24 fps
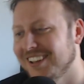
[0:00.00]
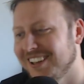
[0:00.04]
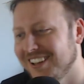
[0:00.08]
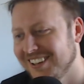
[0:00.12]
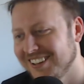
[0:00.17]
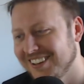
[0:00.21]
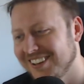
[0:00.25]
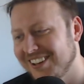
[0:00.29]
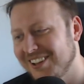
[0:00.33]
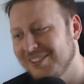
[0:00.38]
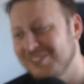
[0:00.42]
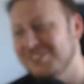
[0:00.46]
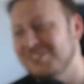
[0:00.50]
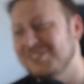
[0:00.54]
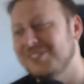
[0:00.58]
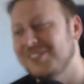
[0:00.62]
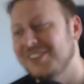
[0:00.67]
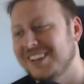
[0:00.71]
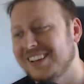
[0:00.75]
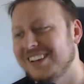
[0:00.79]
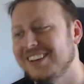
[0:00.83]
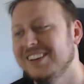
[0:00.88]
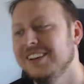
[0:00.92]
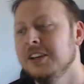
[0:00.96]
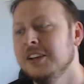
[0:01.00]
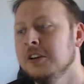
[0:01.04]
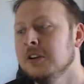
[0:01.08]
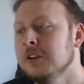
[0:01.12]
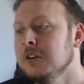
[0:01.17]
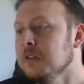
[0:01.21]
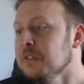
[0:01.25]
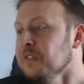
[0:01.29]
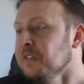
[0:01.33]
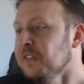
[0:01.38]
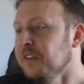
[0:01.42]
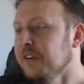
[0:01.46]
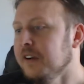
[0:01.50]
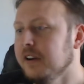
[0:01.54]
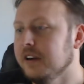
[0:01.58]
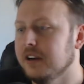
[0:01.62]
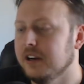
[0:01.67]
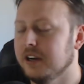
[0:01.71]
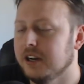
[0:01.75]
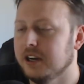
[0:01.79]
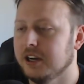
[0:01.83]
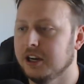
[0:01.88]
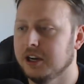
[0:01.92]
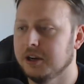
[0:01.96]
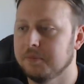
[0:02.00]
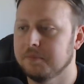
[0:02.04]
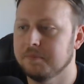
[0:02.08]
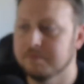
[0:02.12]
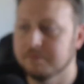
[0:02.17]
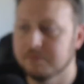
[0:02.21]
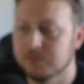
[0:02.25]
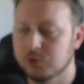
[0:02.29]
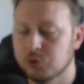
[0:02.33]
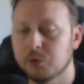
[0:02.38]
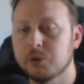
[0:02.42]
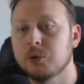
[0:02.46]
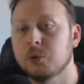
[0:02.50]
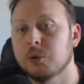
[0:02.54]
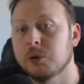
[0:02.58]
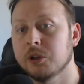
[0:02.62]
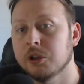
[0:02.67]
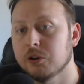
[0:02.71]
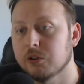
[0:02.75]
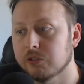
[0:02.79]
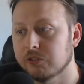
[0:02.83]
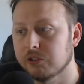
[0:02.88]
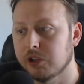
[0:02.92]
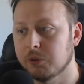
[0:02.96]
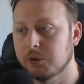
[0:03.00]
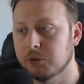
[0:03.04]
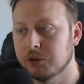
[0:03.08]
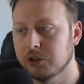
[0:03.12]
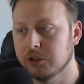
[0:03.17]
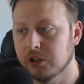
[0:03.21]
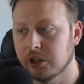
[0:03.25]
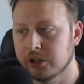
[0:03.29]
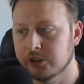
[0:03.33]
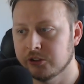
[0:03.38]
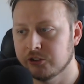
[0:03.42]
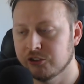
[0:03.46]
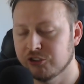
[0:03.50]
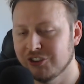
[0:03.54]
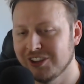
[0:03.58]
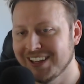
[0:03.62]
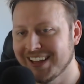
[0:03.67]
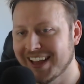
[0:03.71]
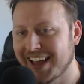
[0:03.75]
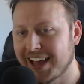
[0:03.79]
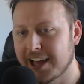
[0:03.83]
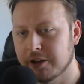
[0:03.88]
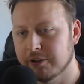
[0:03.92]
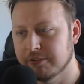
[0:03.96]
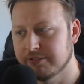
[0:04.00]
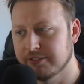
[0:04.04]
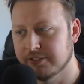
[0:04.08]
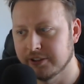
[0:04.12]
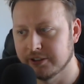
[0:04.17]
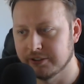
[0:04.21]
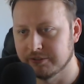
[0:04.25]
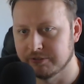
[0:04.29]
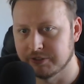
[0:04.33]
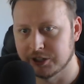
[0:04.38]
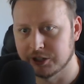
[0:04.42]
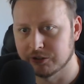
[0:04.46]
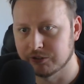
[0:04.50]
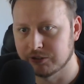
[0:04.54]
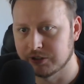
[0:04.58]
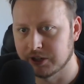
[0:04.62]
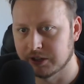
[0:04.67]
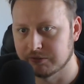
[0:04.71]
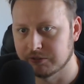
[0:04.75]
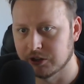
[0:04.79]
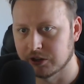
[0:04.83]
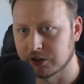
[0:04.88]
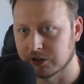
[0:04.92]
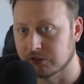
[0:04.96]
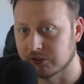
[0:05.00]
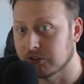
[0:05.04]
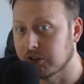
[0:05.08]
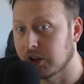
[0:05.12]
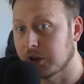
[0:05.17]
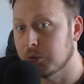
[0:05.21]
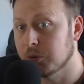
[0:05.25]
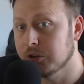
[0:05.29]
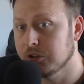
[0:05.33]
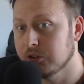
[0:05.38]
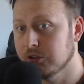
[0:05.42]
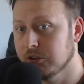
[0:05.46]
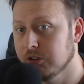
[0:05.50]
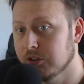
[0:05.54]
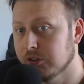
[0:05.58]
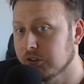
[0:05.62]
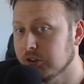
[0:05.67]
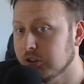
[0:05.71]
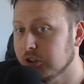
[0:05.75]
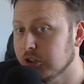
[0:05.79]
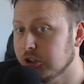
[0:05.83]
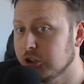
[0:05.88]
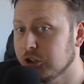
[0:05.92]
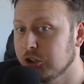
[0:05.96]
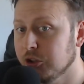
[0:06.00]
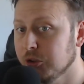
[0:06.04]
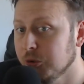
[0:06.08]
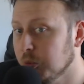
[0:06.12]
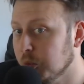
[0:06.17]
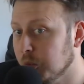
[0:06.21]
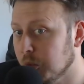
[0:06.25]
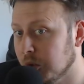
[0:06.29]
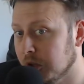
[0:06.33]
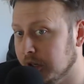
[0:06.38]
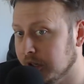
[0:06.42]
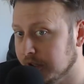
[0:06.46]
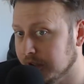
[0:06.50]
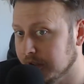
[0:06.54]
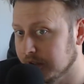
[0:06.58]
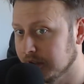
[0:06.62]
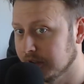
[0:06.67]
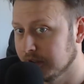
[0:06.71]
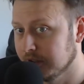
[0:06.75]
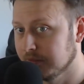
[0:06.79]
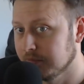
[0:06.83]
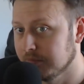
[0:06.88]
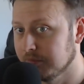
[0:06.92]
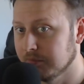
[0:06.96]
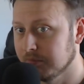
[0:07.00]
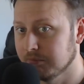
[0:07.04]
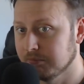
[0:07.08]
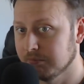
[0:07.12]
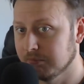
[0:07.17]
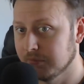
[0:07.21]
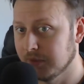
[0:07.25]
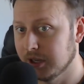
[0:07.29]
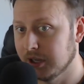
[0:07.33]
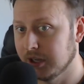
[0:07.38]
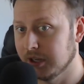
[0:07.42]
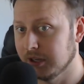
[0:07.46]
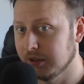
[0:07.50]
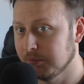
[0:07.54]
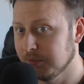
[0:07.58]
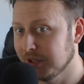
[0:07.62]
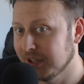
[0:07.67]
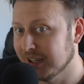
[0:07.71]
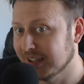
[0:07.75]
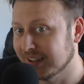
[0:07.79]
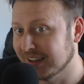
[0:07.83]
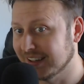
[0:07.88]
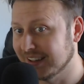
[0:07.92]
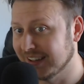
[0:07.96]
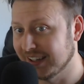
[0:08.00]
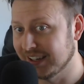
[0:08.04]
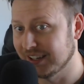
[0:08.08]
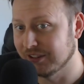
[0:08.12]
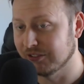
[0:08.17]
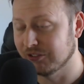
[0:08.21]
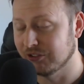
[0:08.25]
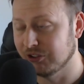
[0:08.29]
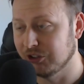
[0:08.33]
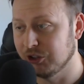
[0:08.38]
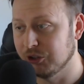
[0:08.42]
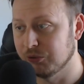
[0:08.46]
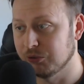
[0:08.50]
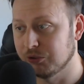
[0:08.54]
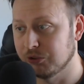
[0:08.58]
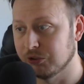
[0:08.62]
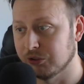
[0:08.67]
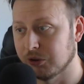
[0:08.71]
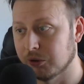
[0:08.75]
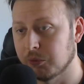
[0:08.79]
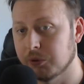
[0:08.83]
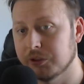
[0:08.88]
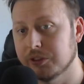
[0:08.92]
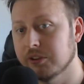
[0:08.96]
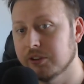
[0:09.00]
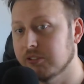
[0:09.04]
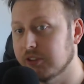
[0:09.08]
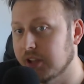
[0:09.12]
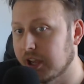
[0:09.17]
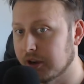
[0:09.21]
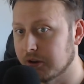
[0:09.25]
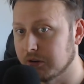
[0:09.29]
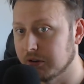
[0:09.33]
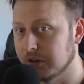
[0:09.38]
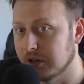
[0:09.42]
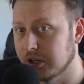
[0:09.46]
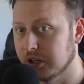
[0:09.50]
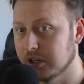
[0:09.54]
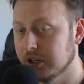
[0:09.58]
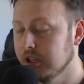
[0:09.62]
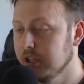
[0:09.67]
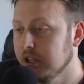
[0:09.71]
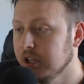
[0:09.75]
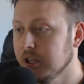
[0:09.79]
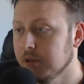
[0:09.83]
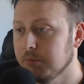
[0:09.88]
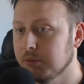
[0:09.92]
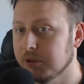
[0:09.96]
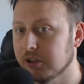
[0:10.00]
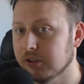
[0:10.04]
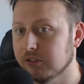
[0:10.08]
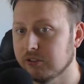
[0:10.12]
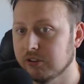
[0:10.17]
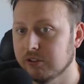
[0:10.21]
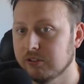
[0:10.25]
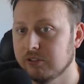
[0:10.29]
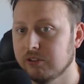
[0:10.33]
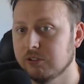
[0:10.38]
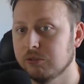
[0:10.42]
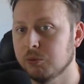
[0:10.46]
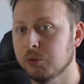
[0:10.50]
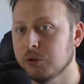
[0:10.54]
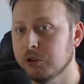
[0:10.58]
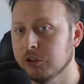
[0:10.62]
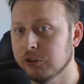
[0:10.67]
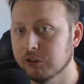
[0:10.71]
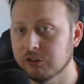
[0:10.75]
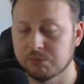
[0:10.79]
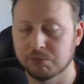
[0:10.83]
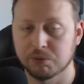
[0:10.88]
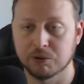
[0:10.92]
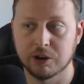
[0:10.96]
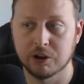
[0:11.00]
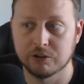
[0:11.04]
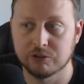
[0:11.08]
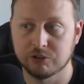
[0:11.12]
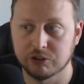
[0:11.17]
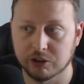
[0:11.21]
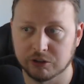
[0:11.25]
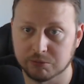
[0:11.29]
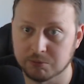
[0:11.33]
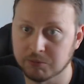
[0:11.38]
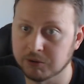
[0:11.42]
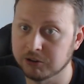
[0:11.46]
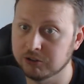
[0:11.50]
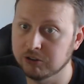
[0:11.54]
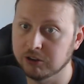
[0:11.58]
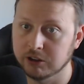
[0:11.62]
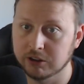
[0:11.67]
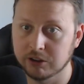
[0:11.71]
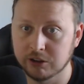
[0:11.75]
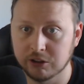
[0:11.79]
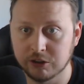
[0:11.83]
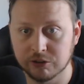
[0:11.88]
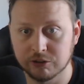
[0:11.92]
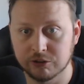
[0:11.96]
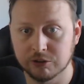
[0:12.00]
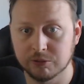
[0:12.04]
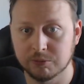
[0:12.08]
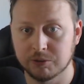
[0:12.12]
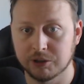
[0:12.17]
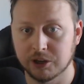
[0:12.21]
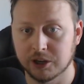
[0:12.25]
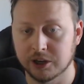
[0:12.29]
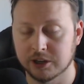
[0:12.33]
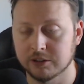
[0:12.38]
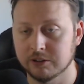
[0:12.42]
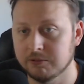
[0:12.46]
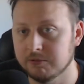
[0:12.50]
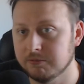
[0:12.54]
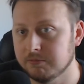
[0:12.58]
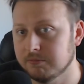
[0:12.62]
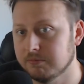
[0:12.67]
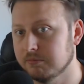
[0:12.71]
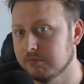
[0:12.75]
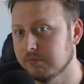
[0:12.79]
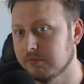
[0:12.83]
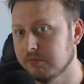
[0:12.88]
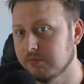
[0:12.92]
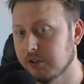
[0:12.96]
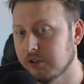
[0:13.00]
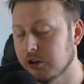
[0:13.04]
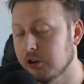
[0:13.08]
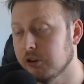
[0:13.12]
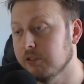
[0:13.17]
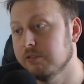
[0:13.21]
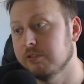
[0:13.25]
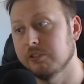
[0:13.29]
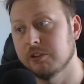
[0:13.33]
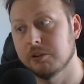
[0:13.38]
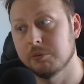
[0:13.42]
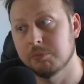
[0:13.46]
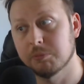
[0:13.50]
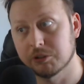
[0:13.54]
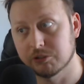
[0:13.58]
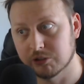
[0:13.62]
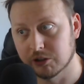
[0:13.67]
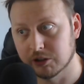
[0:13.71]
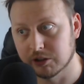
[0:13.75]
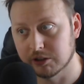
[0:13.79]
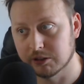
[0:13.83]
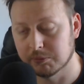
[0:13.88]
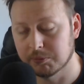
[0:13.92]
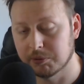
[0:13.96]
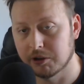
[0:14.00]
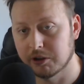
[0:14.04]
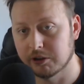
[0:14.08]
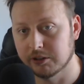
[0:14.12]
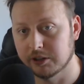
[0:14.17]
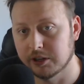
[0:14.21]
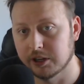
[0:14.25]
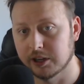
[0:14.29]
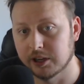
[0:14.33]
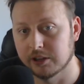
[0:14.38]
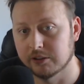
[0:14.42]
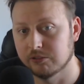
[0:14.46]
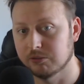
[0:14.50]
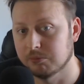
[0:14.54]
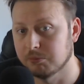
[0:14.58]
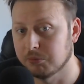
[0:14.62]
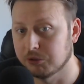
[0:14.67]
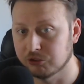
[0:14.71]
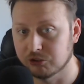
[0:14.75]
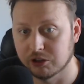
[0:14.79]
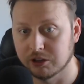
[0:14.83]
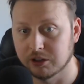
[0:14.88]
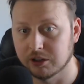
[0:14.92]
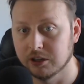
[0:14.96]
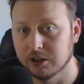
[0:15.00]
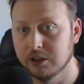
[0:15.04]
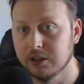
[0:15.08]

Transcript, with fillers: love of my life. Um, 2020 goals. I want to launch the alpha video dev docs. I want to do this in Q1, maybe at the latest Q2. I want this out because this is one of those projects, much like the YouTube channel, hopefully, much like the podcast, much like